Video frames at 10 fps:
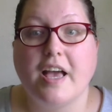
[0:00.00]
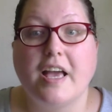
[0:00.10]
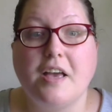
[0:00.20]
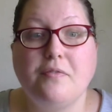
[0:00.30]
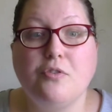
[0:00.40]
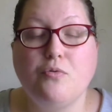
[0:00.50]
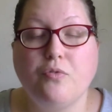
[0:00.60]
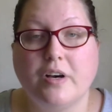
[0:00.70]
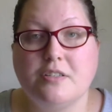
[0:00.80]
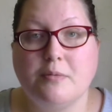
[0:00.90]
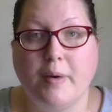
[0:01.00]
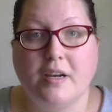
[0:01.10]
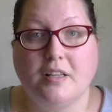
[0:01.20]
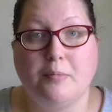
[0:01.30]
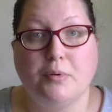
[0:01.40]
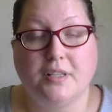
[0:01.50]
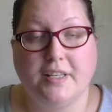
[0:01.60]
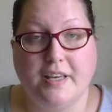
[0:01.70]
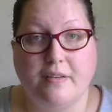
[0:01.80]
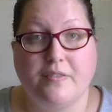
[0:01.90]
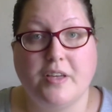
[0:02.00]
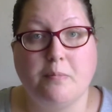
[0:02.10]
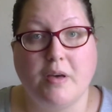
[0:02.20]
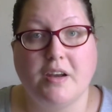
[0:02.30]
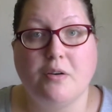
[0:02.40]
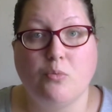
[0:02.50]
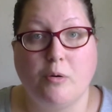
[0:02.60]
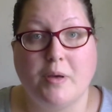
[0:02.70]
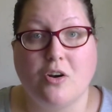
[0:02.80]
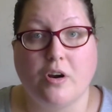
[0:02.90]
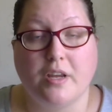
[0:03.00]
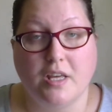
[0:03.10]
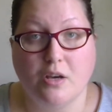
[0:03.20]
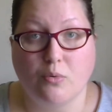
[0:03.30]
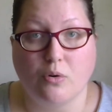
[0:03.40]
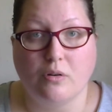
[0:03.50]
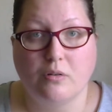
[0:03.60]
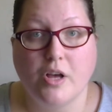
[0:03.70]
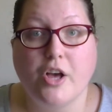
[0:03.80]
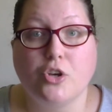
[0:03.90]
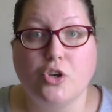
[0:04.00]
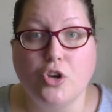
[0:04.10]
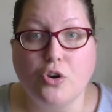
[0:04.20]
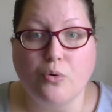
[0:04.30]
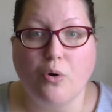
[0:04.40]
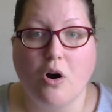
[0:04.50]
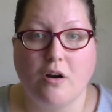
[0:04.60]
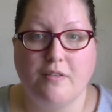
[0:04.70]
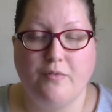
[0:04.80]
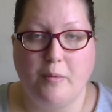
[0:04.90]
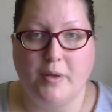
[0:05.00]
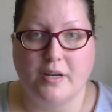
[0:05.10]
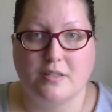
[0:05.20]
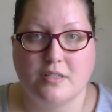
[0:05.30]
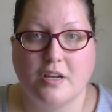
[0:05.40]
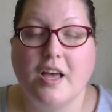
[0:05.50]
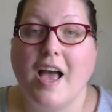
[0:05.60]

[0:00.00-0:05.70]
If you fundamentally believe that men and women are equal, you are a feminist.